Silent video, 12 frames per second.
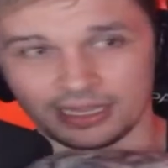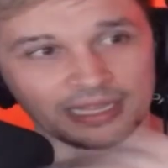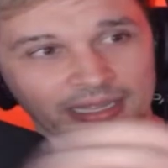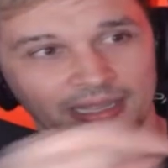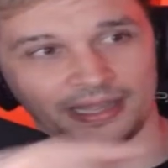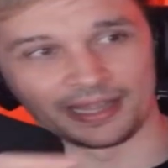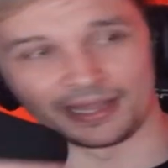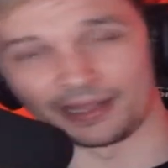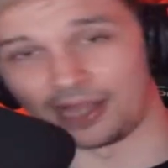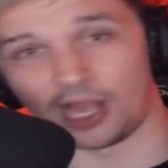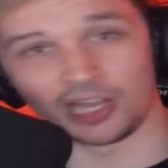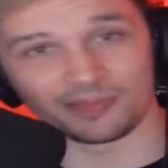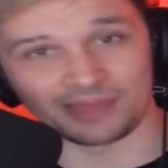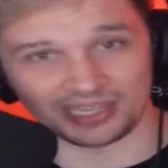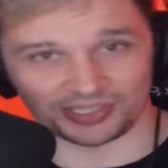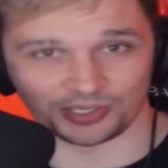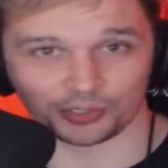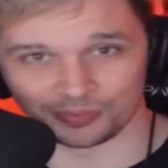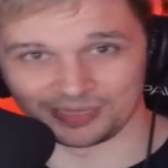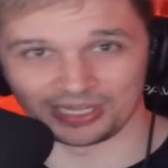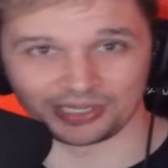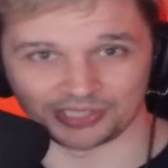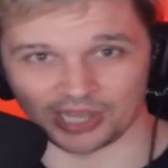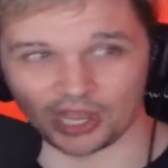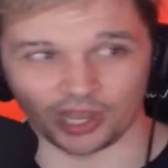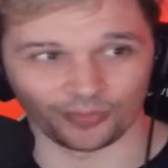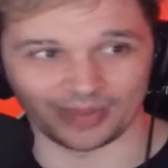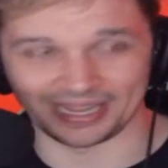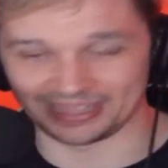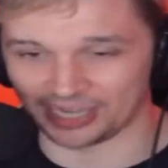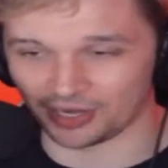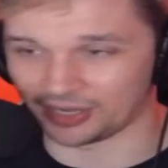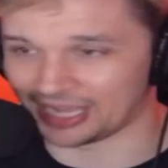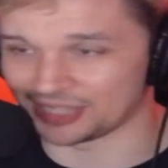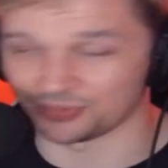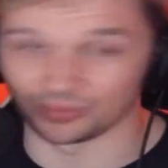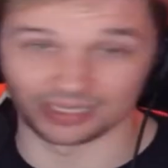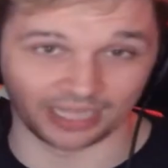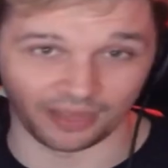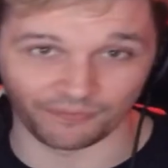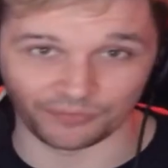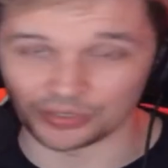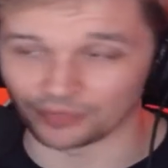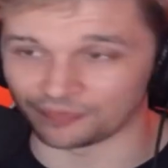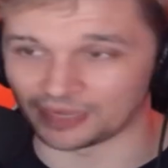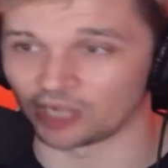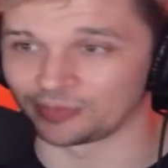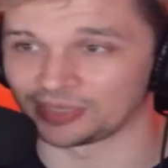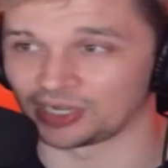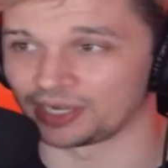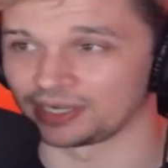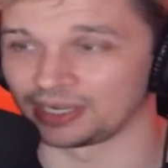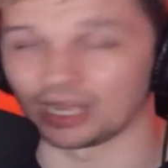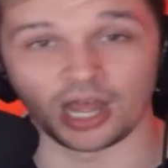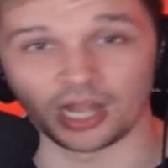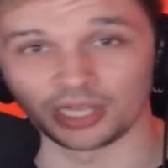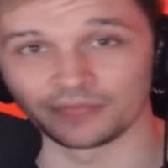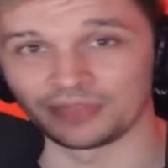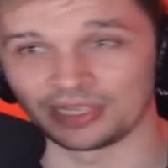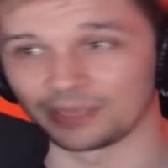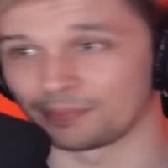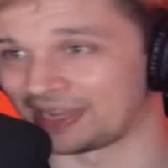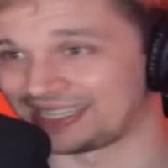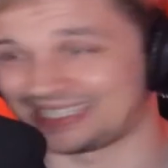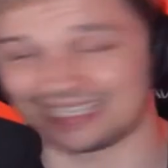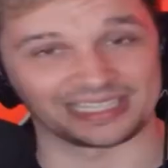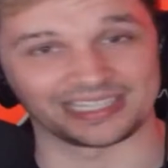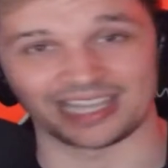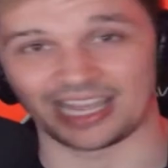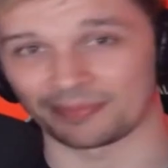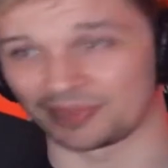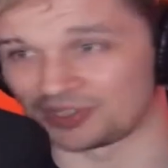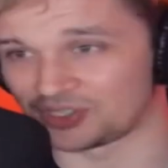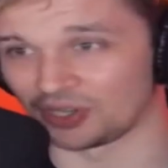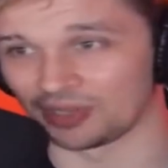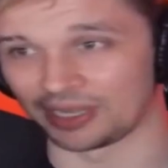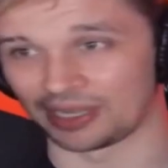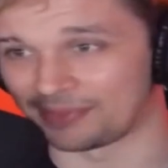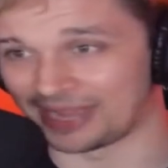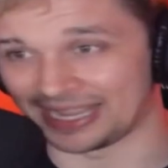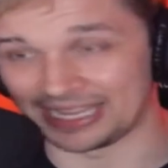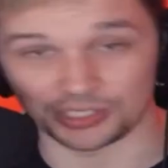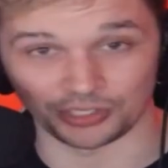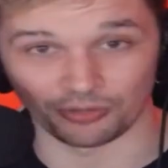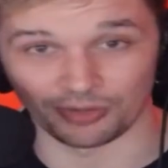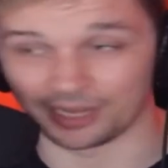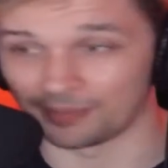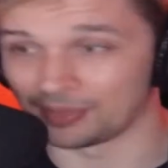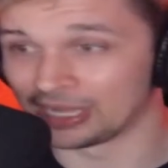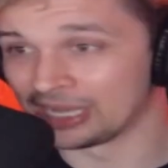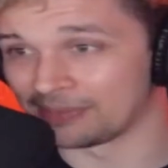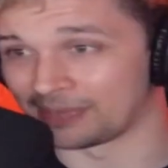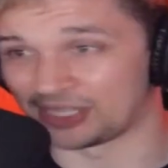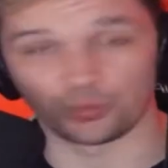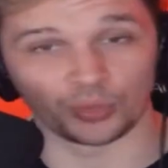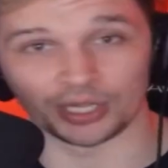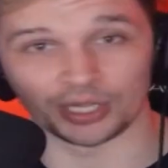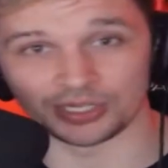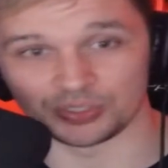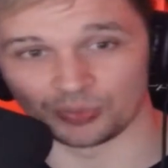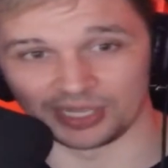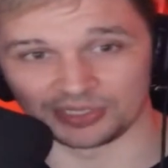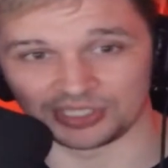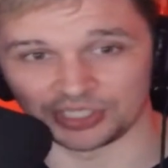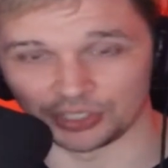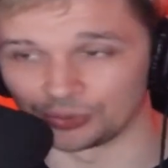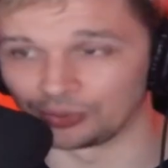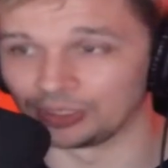All of my social medias are right there, guys. Would love for you to follow me on all of them. My TikTok, my Instagram, my Twitter as well too.